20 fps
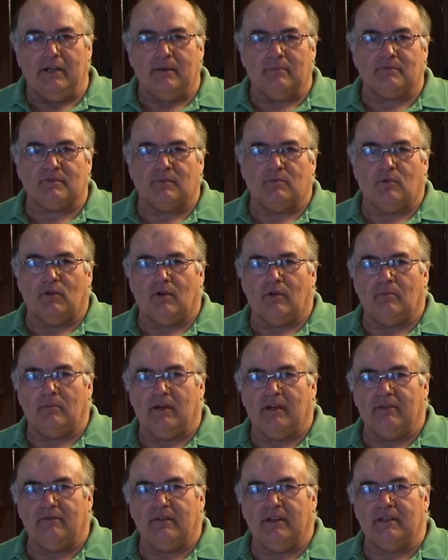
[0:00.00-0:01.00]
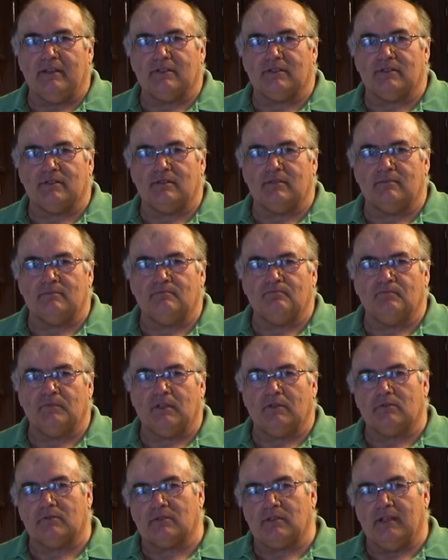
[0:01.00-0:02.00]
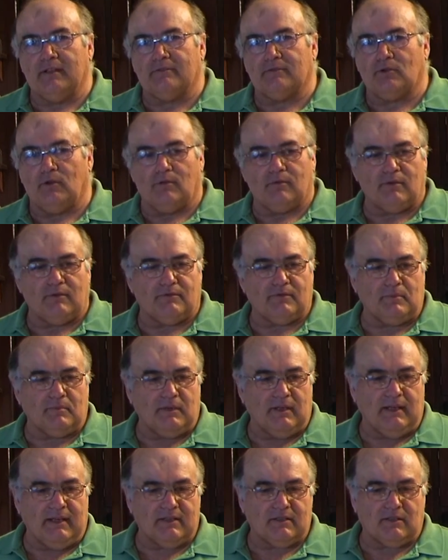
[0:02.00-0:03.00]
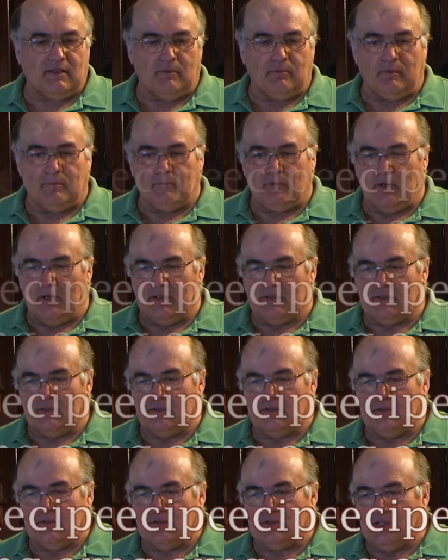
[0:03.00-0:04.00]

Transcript: up some more of my venison that was left over from the last couple processing